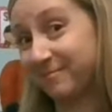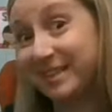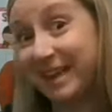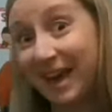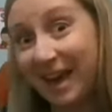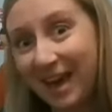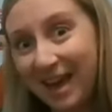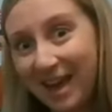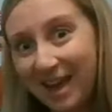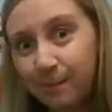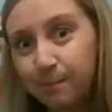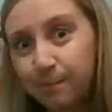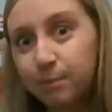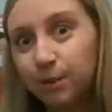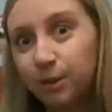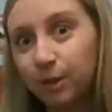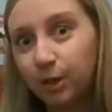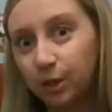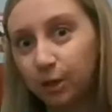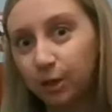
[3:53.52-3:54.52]
Yeah,
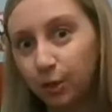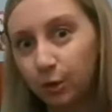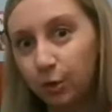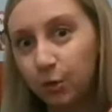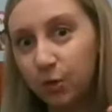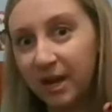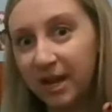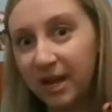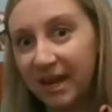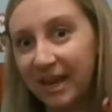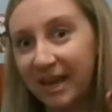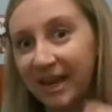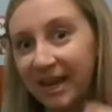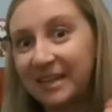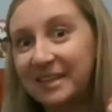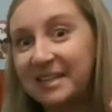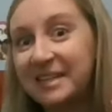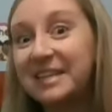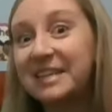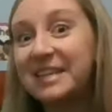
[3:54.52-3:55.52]
blue
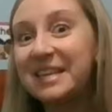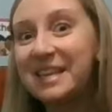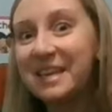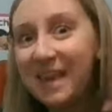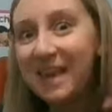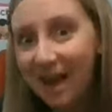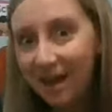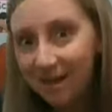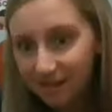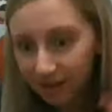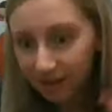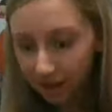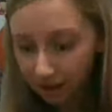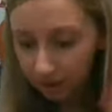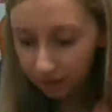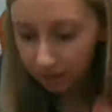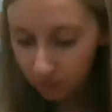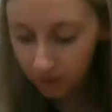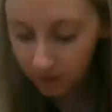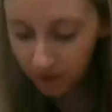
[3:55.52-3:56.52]
and
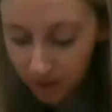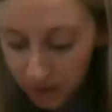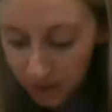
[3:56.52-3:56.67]
yellow.